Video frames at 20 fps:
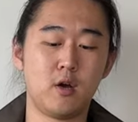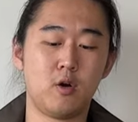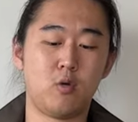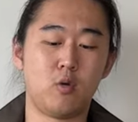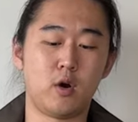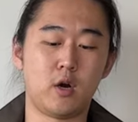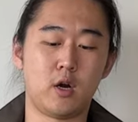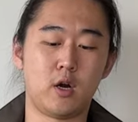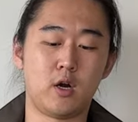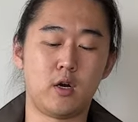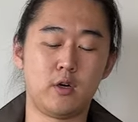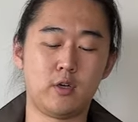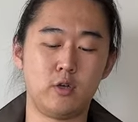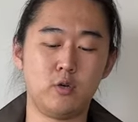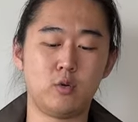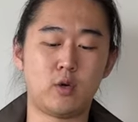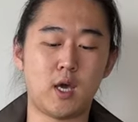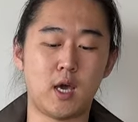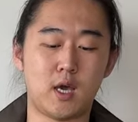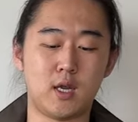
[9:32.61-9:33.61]
where you
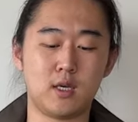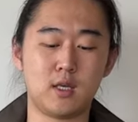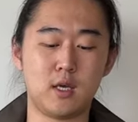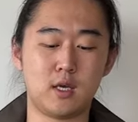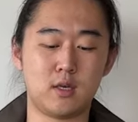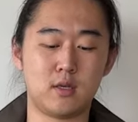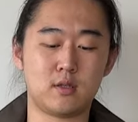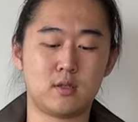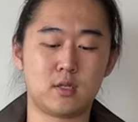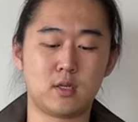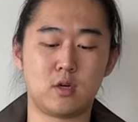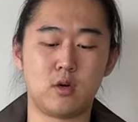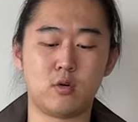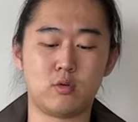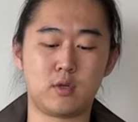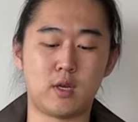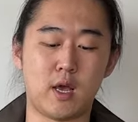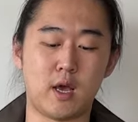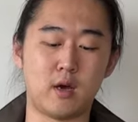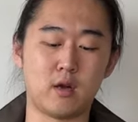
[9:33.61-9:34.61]
can get it to go
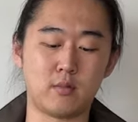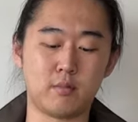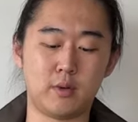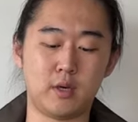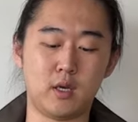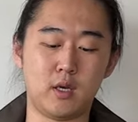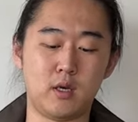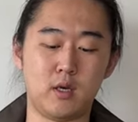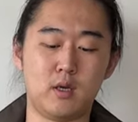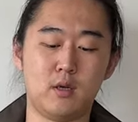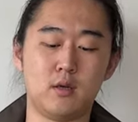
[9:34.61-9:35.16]
down, but